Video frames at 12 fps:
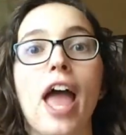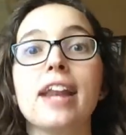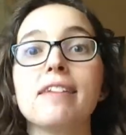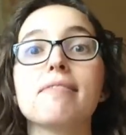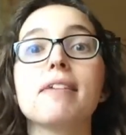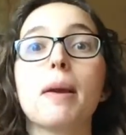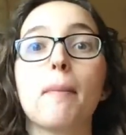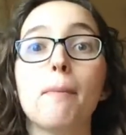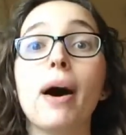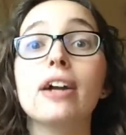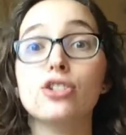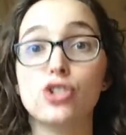anything
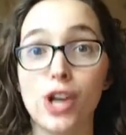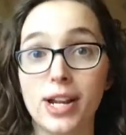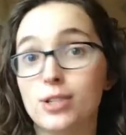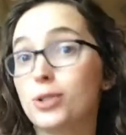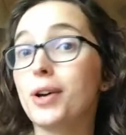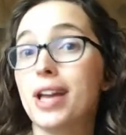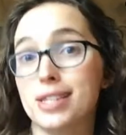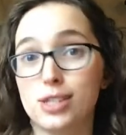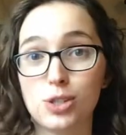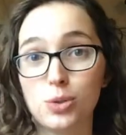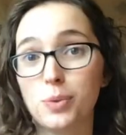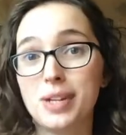but gentle and
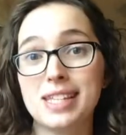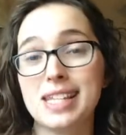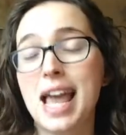sweet